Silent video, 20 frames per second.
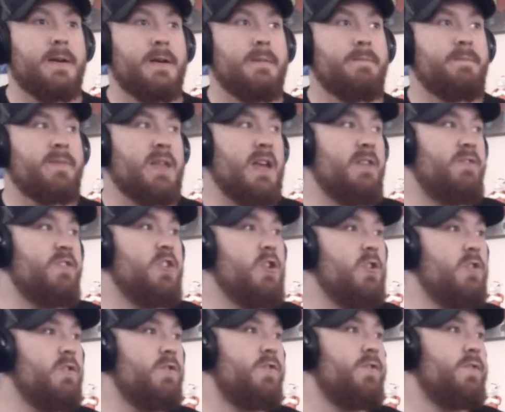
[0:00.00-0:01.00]
if
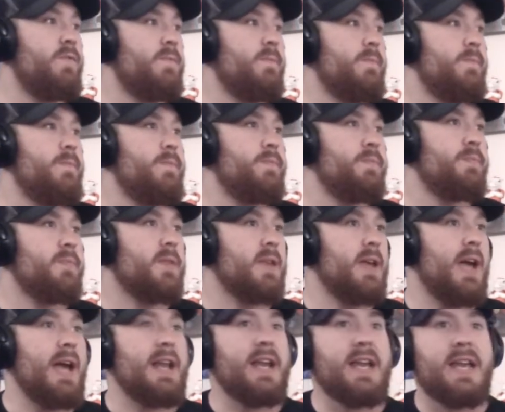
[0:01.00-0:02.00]
you've
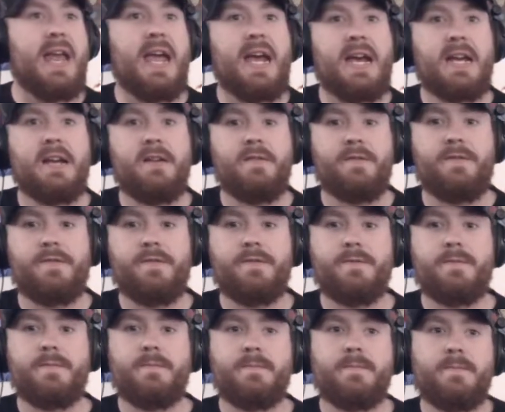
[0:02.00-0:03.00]
had a negative
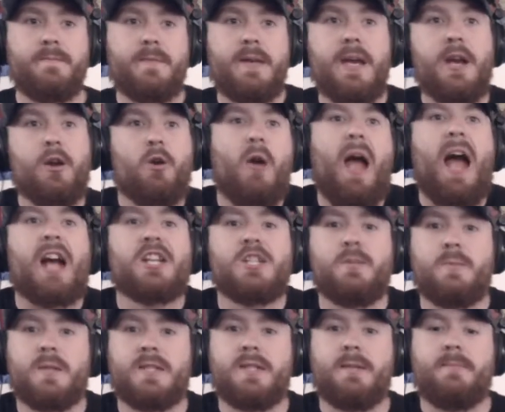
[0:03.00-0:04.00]
interaction
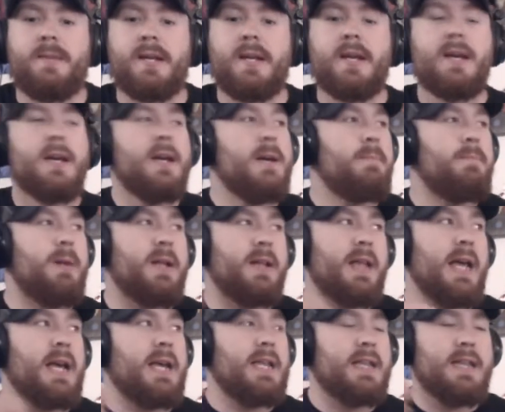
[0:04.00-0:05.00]
with somebody. But,
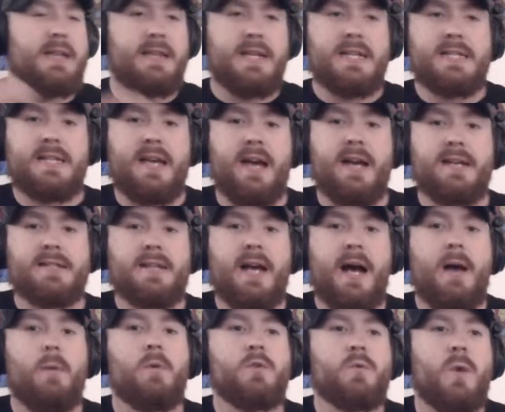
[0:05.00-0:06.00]
like, in this case,
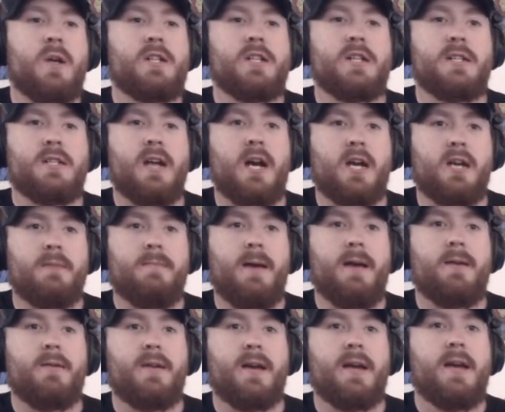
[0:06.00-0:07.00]
I was watching a
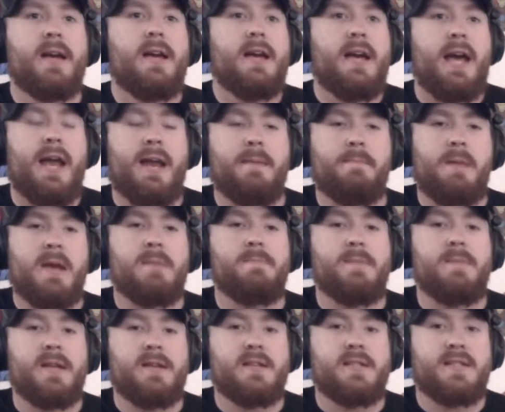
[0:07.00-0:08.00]
documentary, and it made
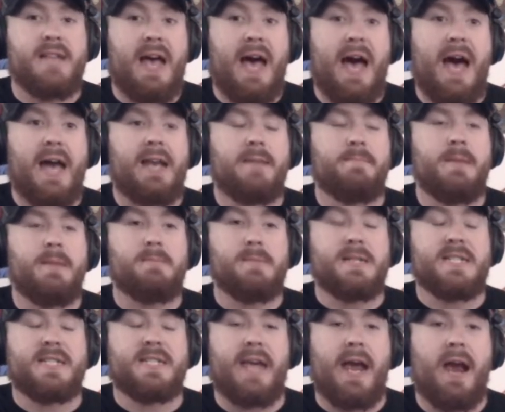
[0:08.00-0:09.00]
me sad. It made me
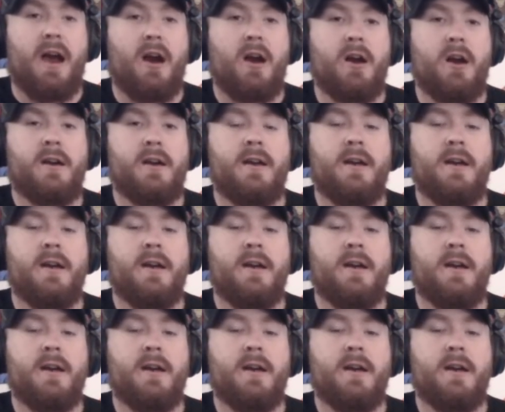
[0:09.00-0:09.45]
scared.